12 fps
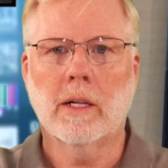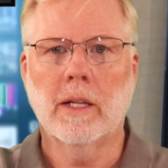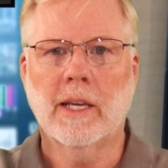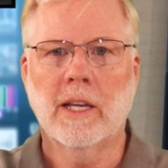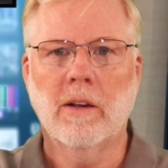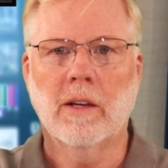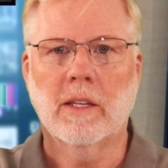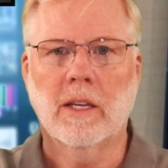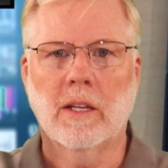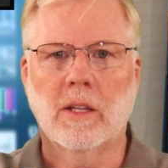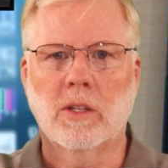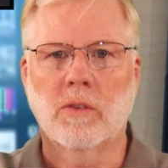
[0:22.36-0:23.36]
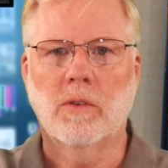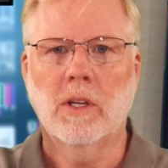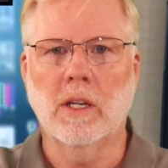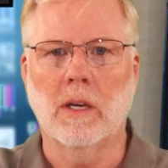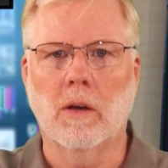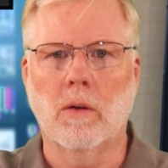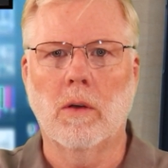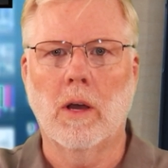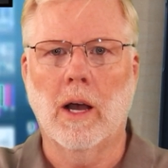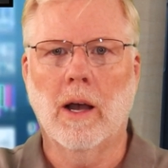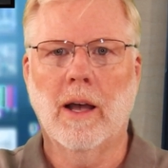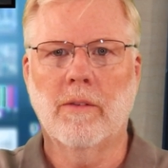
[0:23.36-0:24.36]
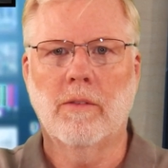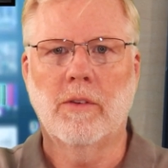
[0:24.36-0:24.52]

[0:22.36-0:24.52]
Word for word: click here at the end of this video. I'll have